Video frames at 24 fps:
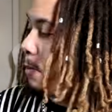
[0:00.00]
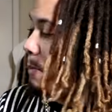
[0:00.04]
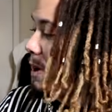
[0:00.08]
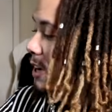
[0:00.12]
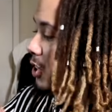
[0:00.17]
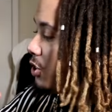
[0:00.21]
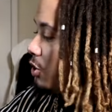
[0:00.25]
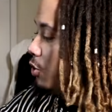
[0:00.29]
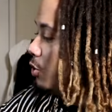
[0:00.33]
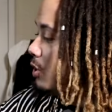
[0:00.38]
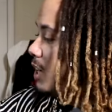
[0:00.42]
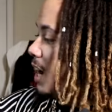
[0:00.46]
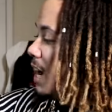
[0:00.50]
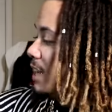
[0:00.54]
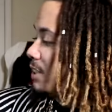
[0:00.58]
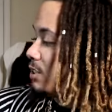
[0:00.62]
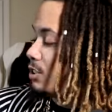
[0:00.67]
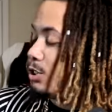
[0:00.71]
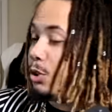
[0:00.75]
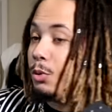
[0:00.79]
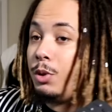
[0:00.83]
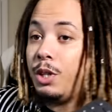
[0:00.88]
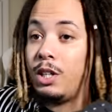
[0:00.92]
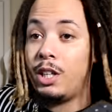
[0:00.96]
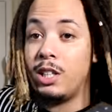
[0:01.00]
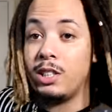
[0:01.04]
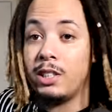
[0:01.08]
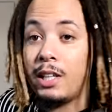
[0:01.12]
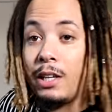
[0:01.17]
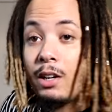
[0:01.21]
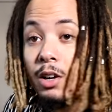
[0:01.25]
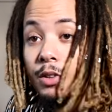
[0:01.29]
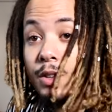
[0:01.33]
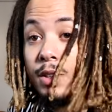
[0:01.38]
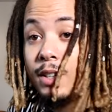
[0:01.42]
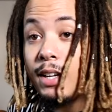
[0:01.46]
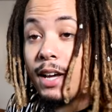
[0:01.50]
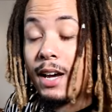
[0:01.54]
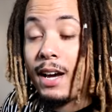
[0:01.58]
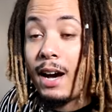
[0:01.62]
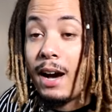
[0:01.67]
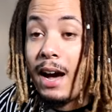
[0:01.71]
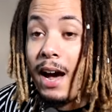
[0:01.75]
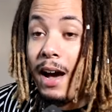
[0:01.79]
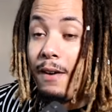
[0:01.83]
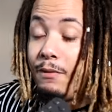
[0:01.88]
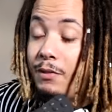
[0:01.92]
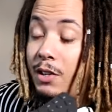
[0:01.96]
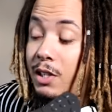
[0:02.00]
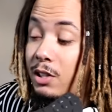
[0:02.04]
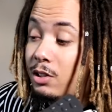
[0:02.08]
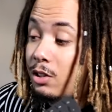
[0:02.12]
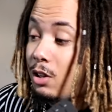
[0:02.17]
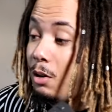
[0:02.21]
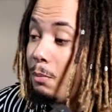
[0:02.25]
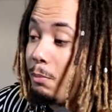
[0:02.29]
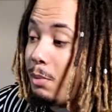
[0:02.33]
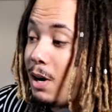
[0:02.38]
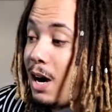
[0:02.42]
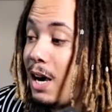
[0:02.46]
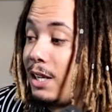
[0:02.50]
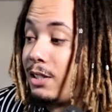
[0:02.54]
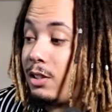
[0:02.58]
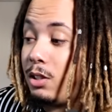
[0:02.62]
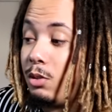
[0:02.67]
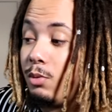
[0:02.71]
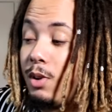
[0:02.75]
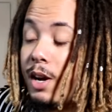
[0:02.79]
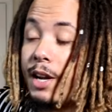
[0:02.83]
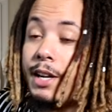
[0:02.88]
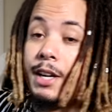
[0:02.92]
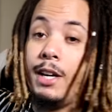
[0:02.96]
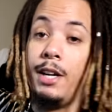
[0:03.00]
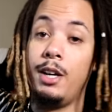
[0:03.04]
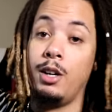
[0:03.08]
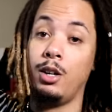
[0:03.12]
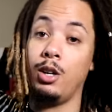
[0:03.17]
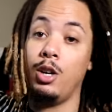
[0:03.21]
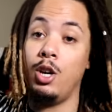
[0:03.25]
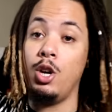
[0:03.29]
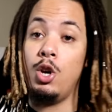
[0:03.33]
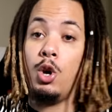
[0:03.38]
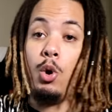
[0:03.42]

Make sure you guys tune in, because later on the night I have this unboxing right here,